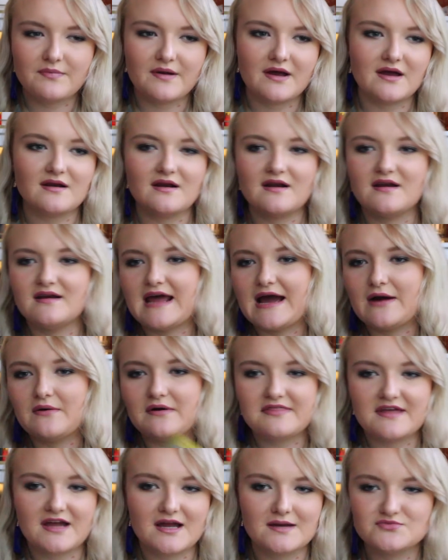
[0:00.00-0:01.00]
but now
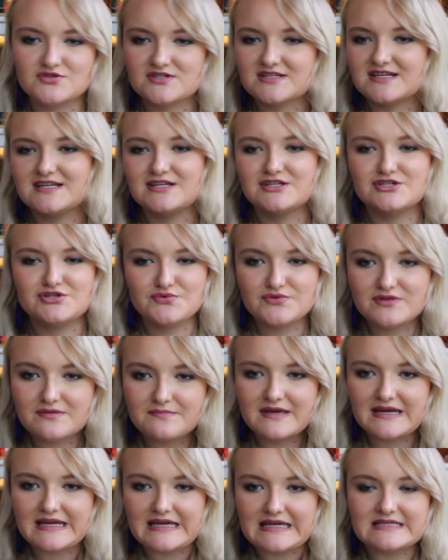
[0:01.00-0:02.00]
I think I'm just going to do the
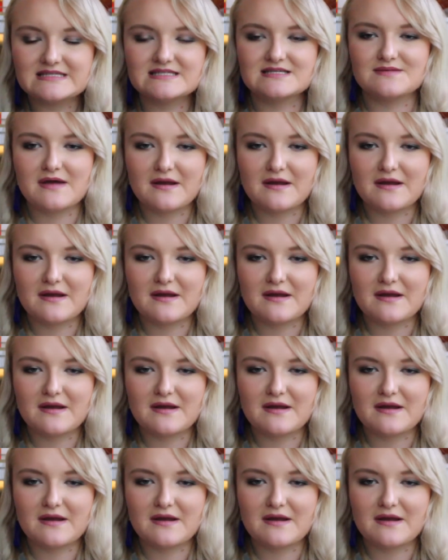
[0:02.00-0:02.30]
minis